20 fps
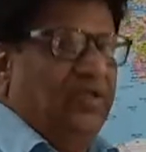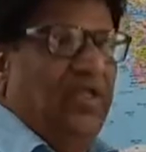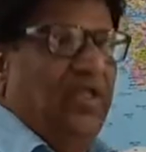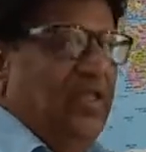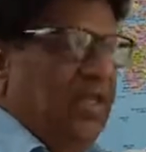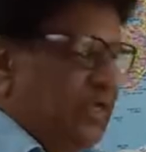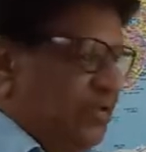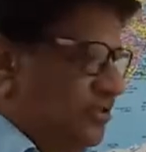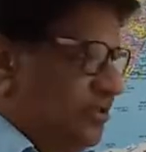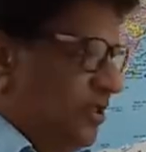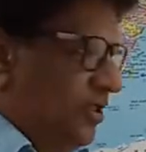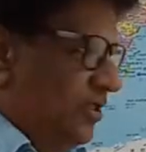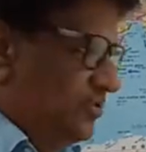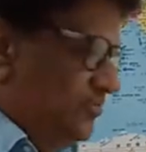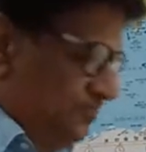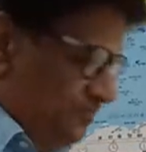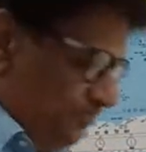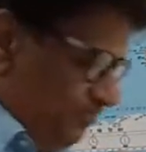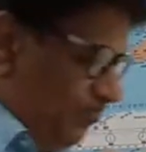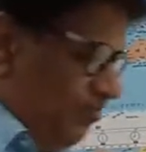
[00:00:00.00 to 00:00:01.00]
later.
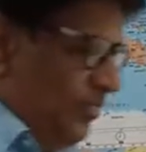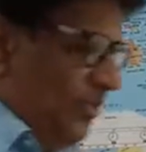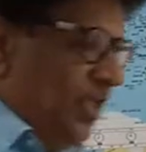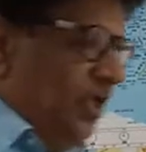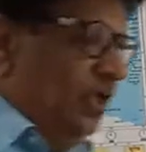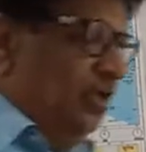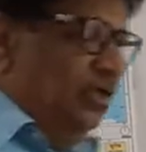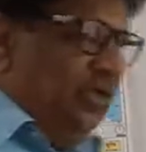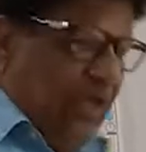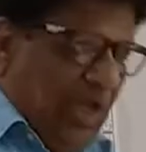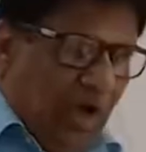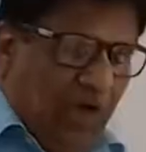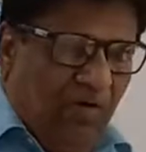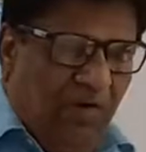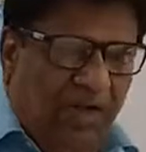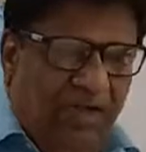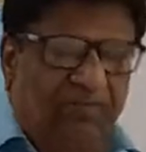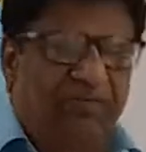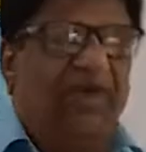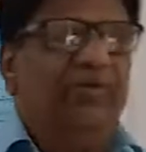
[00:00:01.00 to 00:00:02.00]
Now I
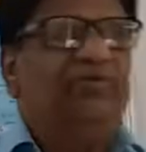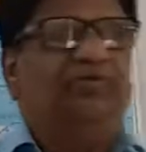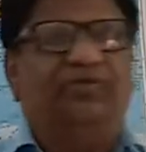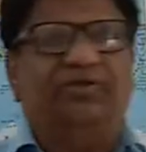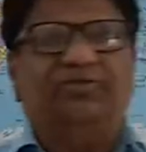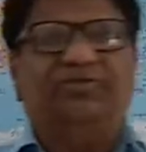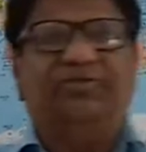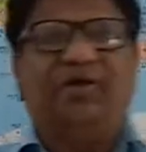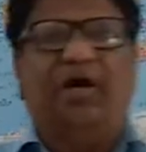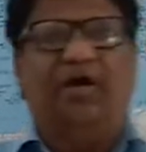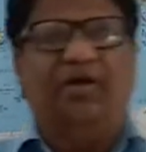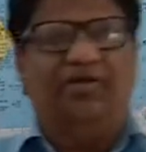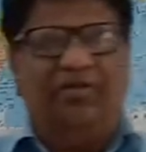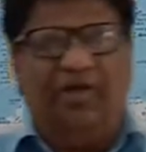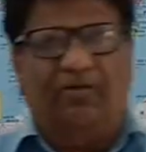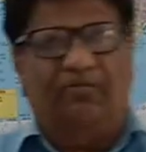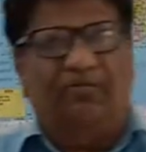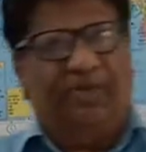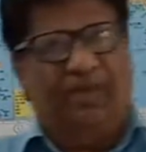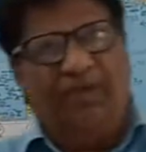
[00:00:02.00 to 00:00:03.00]
want to start the
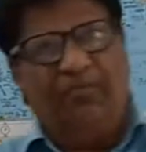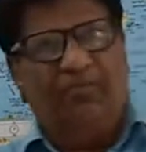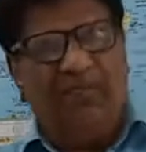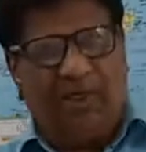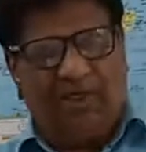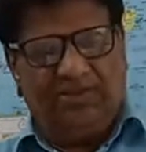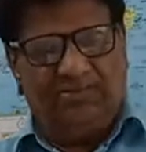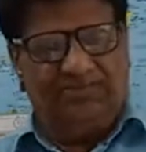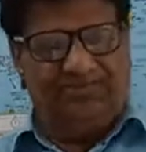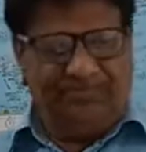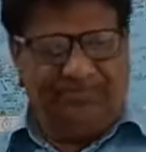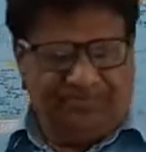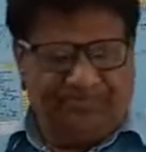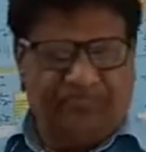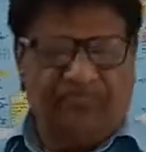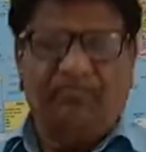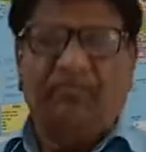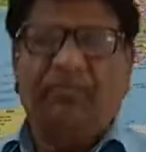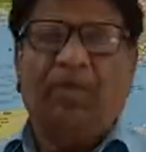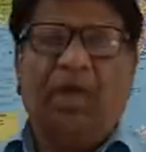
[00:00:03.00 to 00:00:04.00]
preamble.
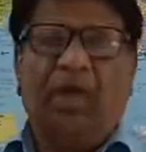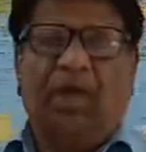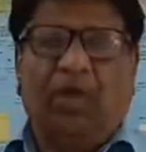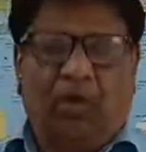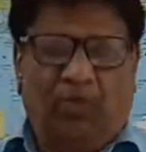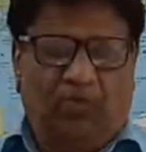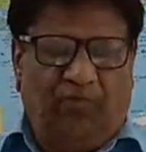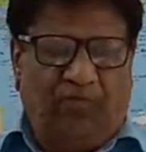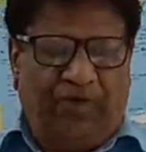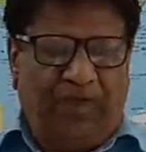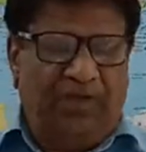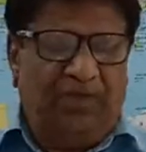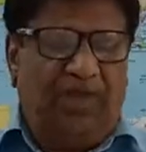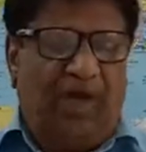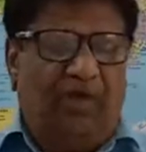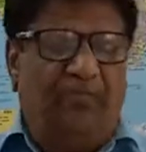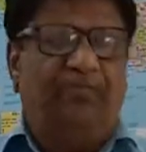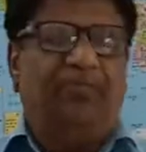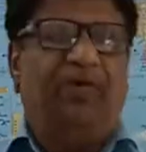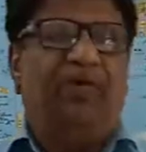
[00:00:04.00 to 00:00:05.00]
We the
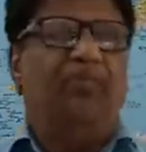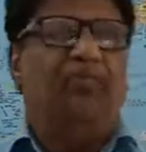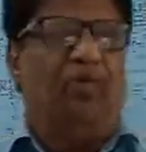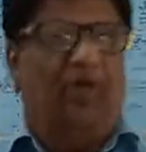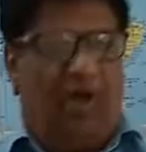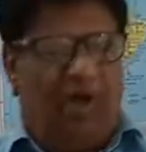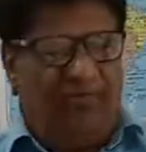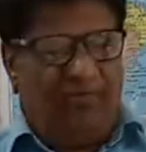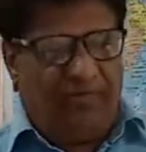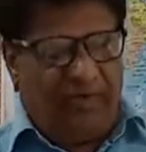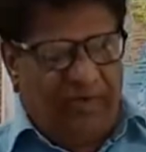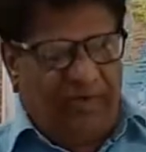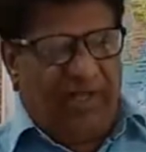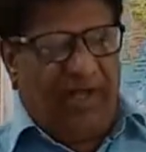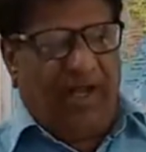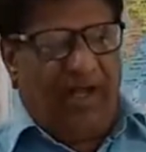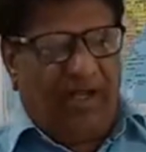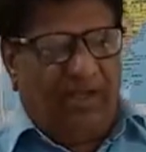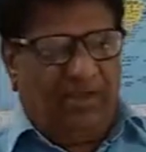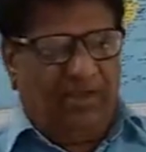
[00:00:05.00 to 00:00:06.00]
people of
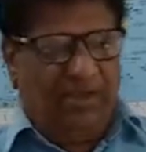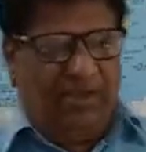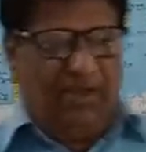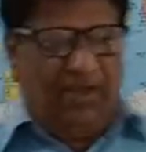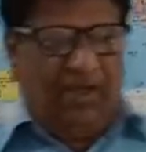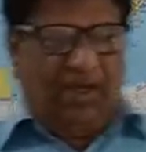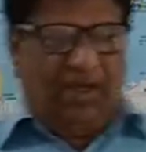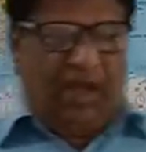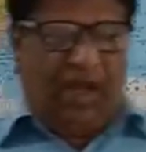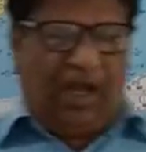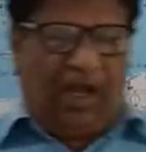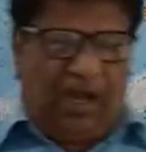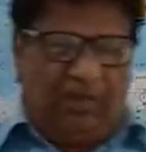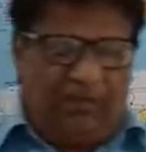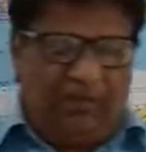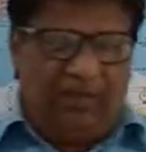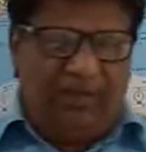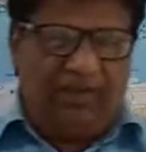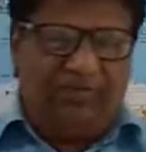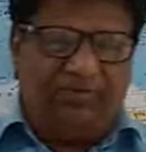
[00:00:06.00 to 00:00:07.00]
India,
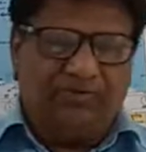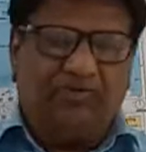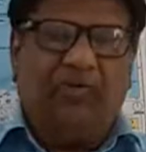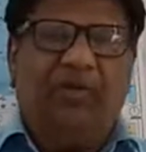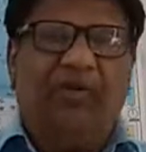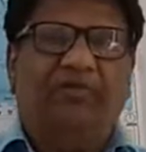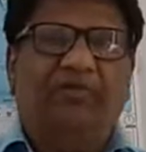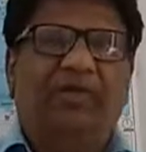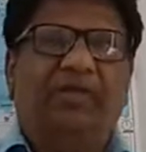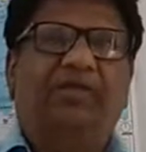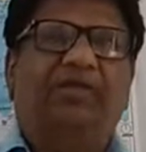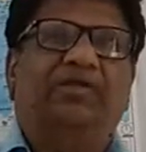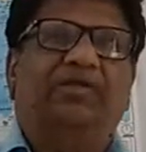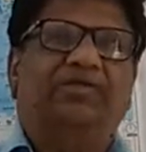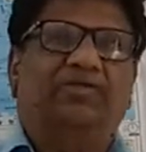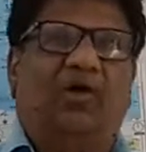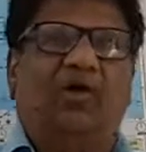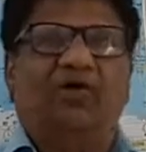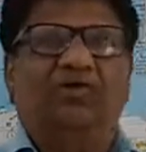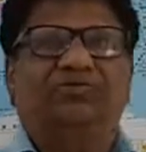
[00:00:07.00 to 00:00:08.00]
having solemnly
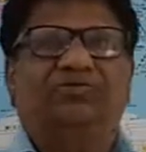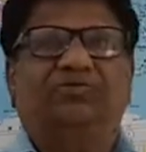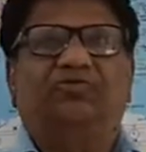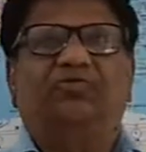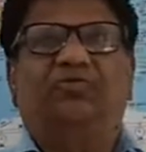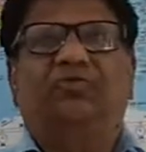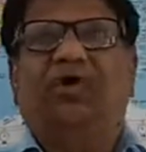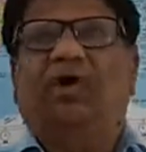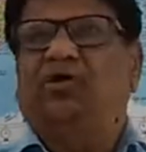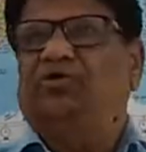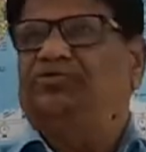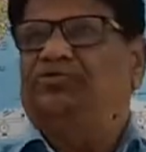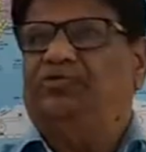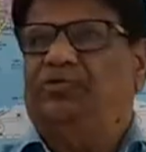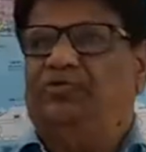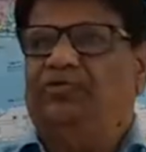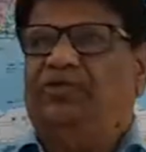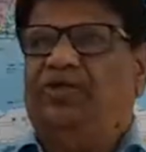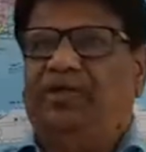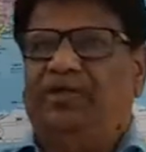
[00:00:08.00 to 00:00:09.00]
resolved to
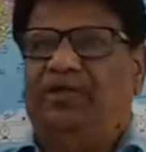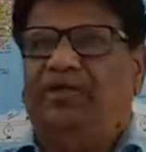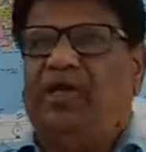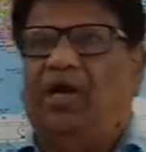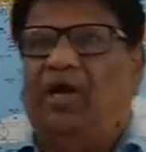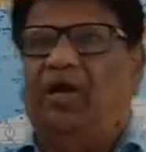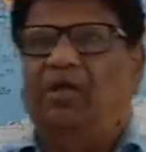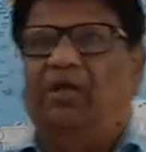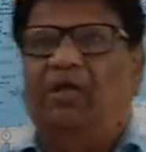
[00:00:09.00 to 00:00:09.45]
constitute India